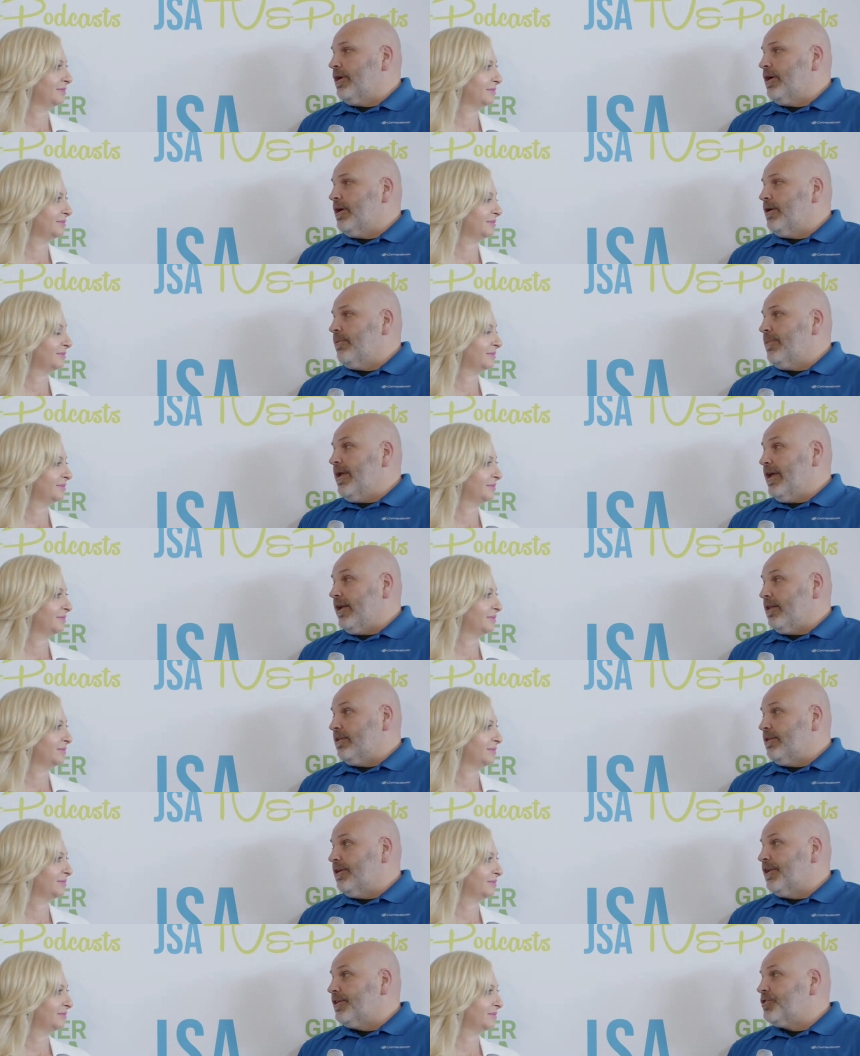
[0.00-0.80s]
Speaker 1: uh,
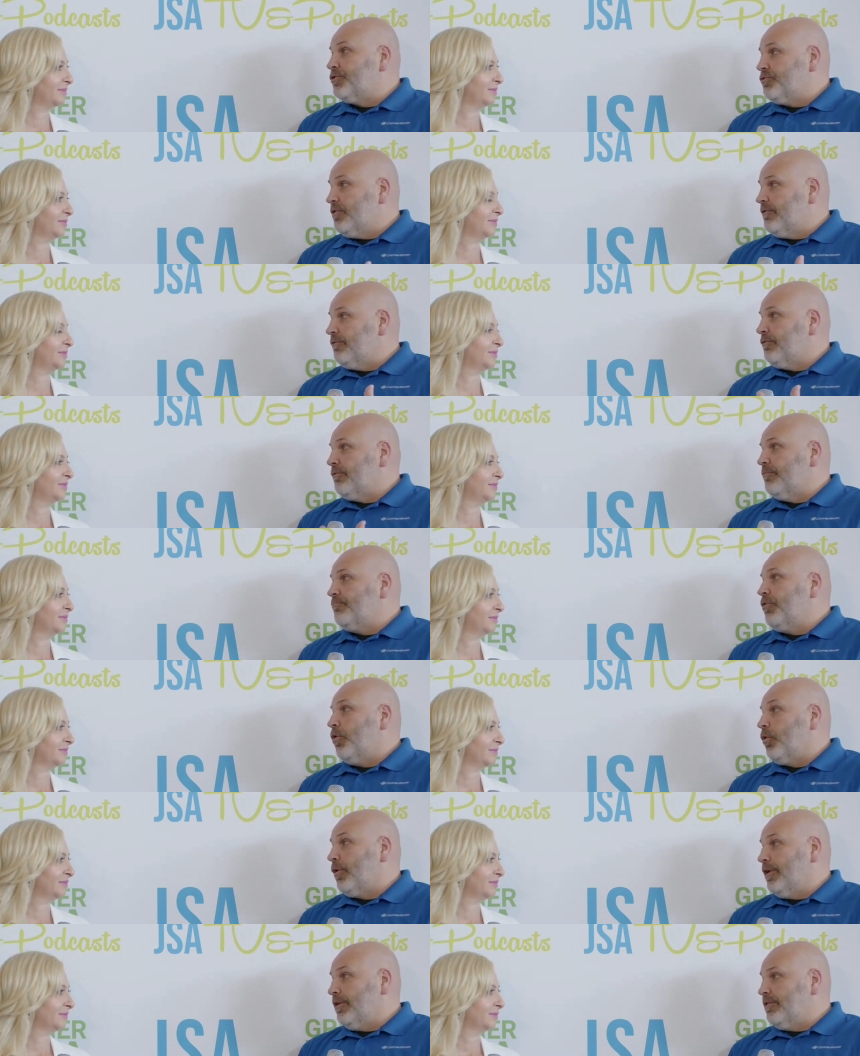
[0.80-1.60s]
analytics-driven
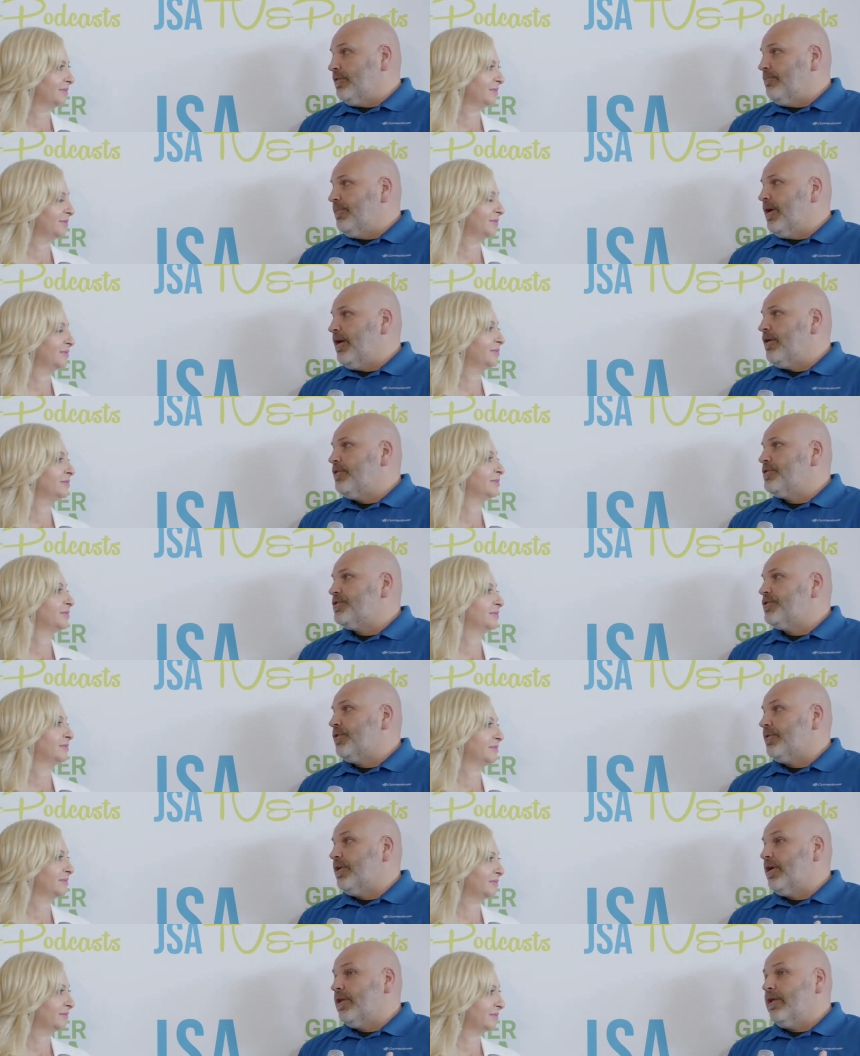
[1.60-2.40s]
reporting to bear
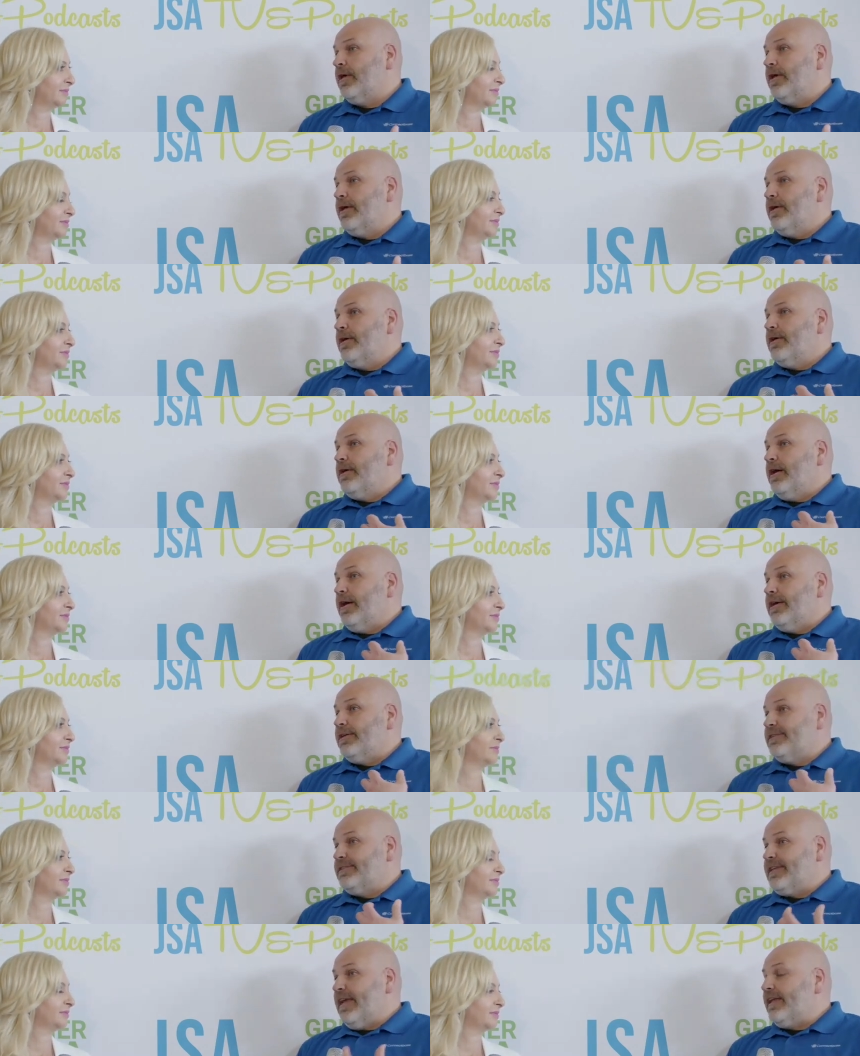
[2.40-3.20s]
so that uh,
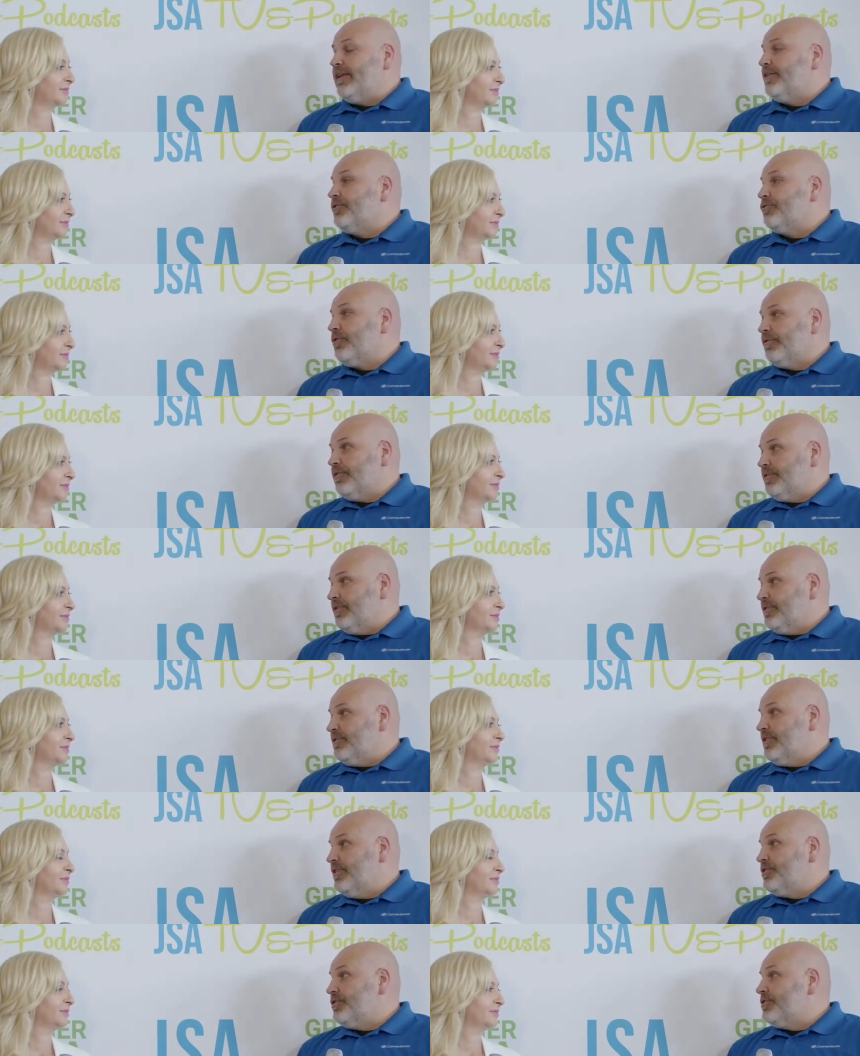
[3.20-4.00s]
data-driven
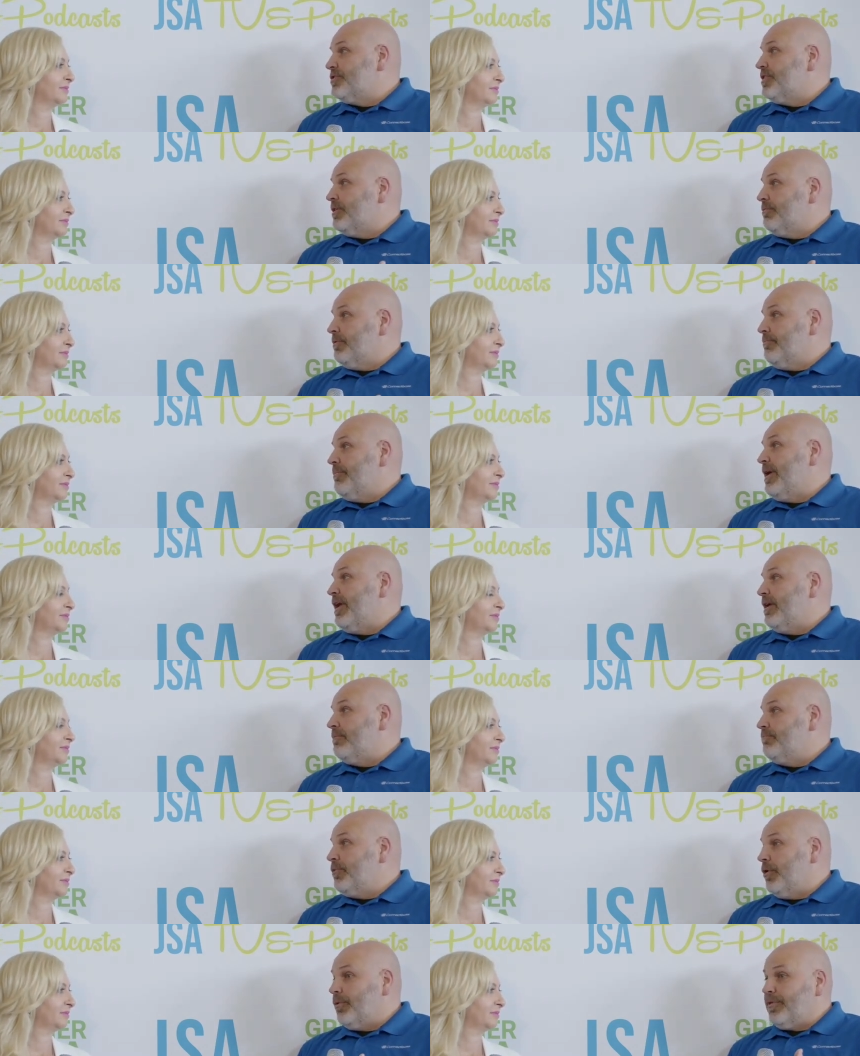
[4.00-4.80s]
decisions can be
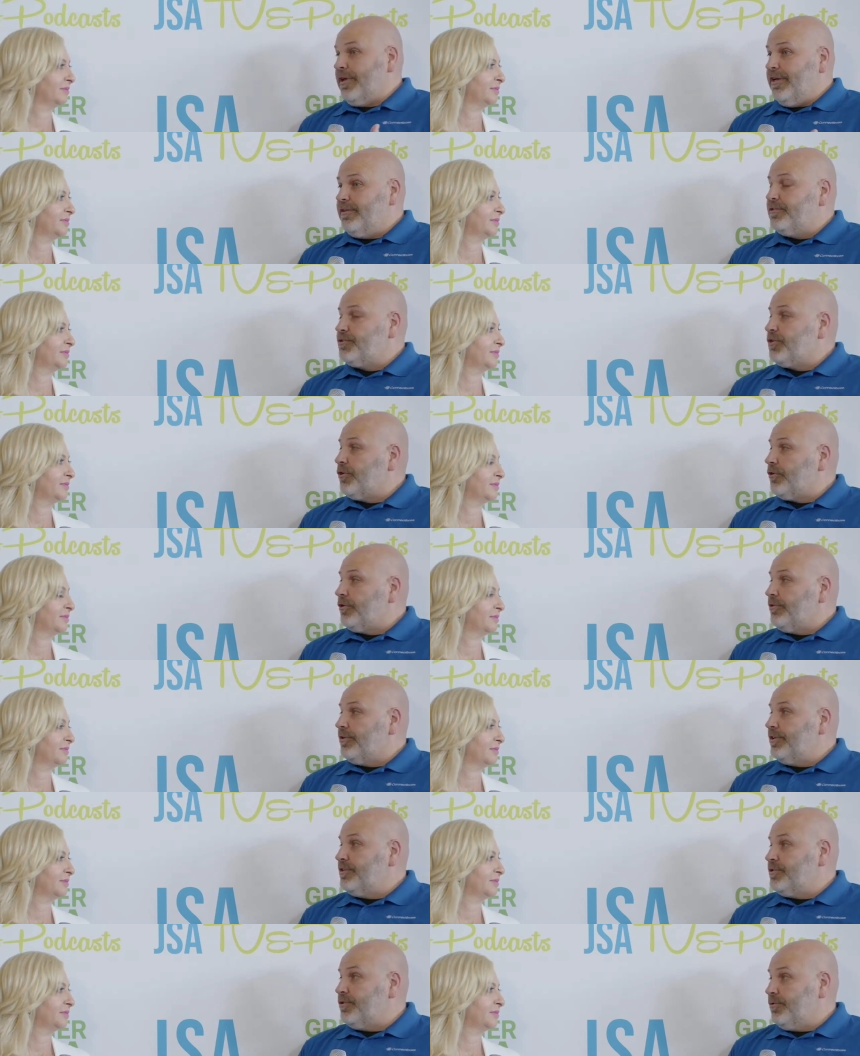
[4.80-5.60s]
made both
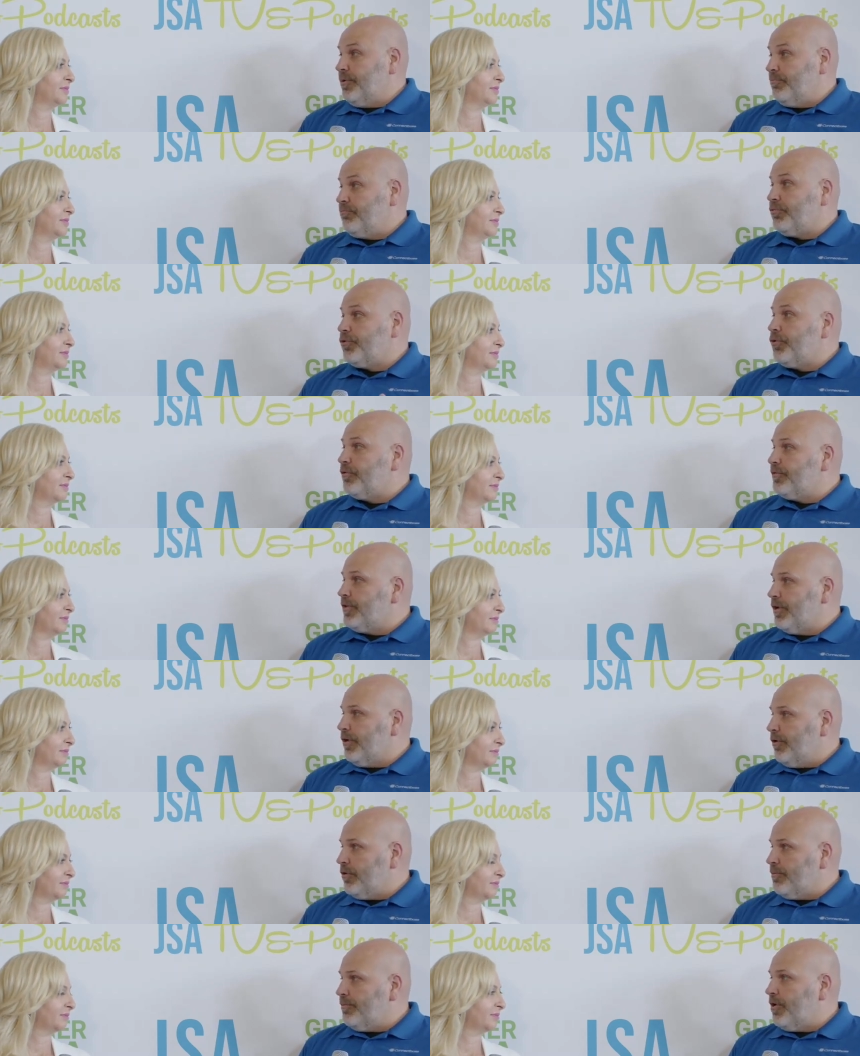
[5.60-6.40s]
internally to improve the
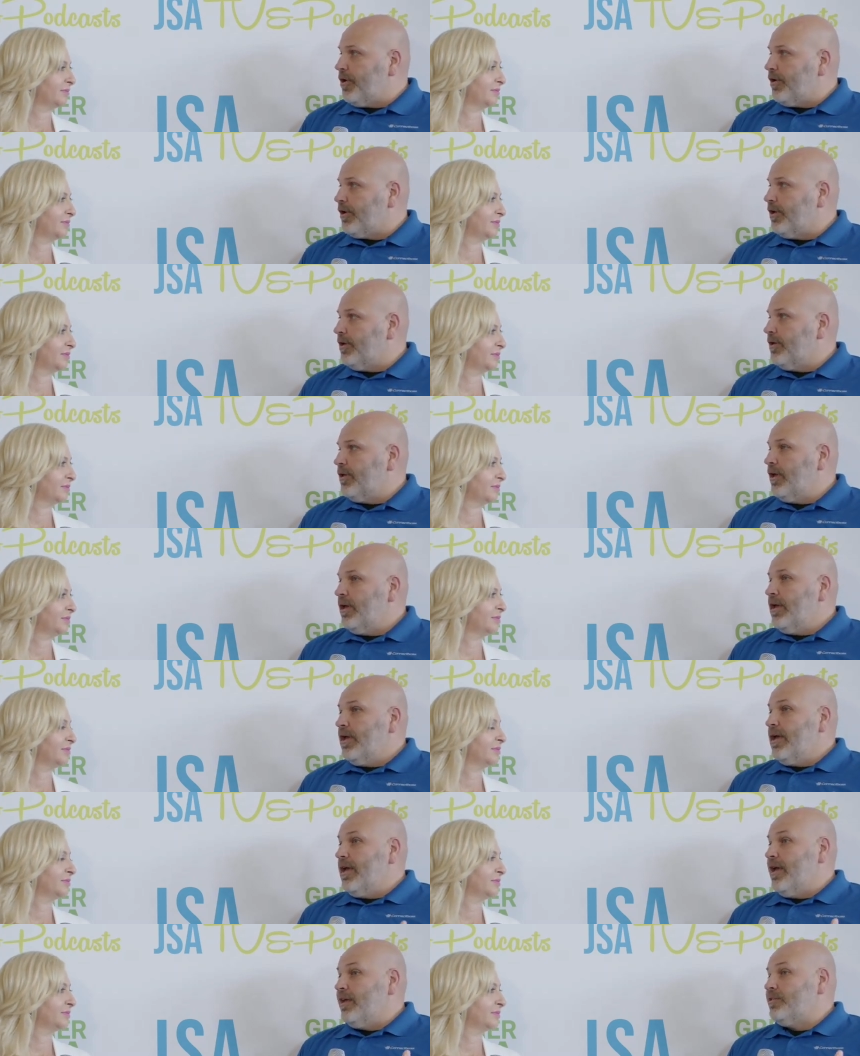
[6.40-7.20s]
go-to-market
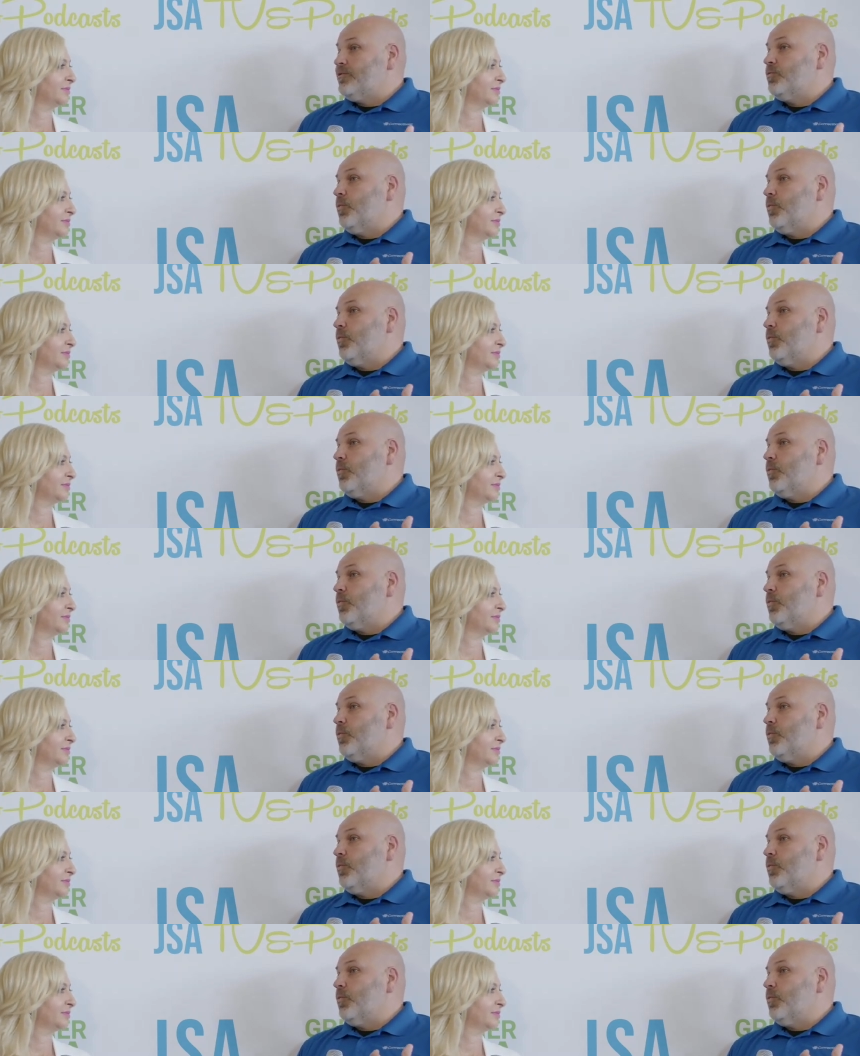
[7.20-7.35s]
as